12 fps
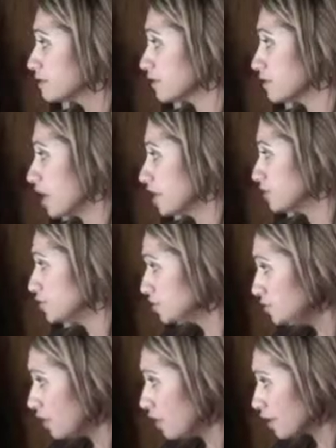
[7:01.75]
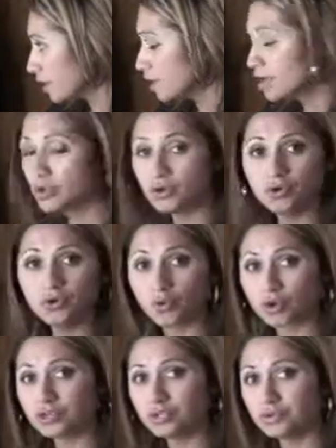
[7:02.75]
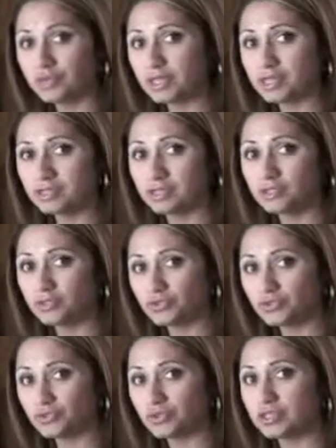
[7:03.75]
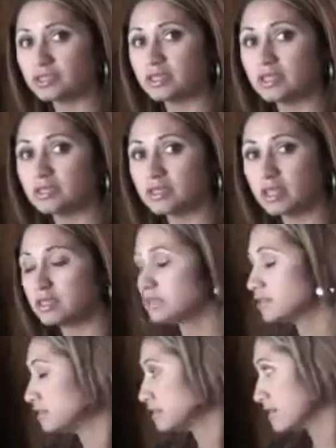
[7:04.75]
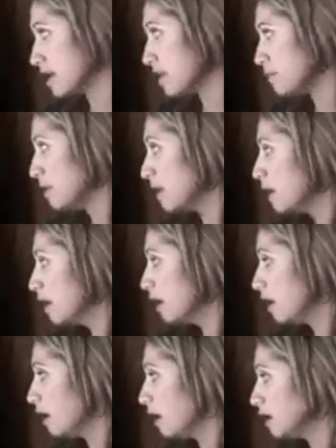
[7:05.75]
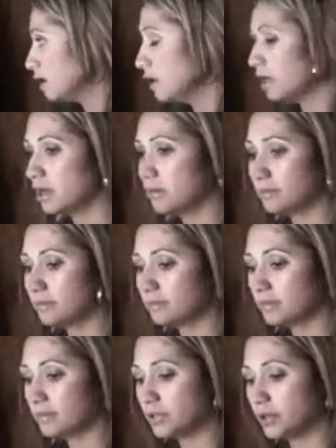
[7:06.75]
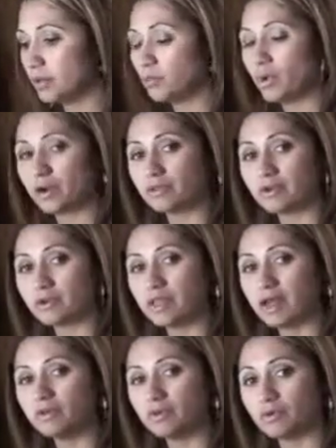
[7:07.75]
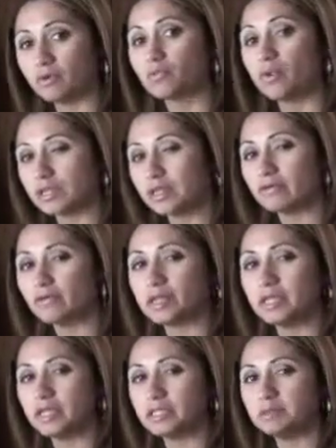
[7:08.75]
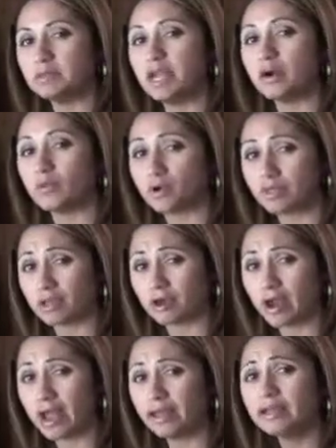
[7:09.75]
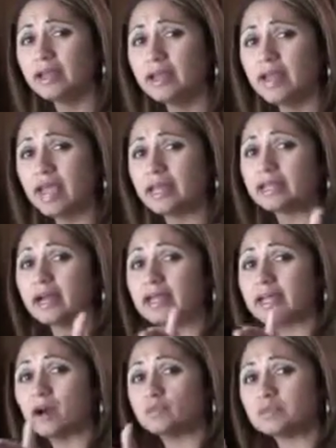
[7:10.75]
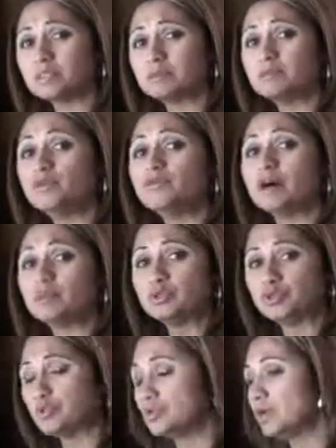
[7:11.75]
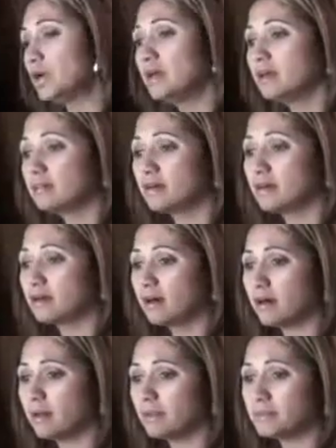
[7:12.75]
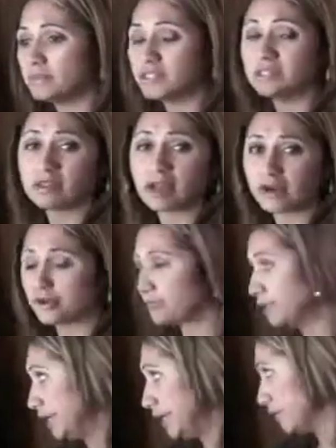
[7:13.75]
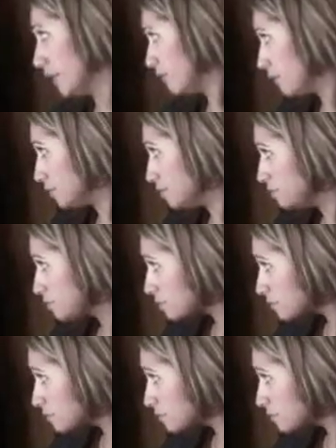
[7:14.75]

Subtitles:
that are not too hard nor too easy to students and tests them on where their level, what level they need to be at, where they're at, and kind of helps them move up to the desired reading level.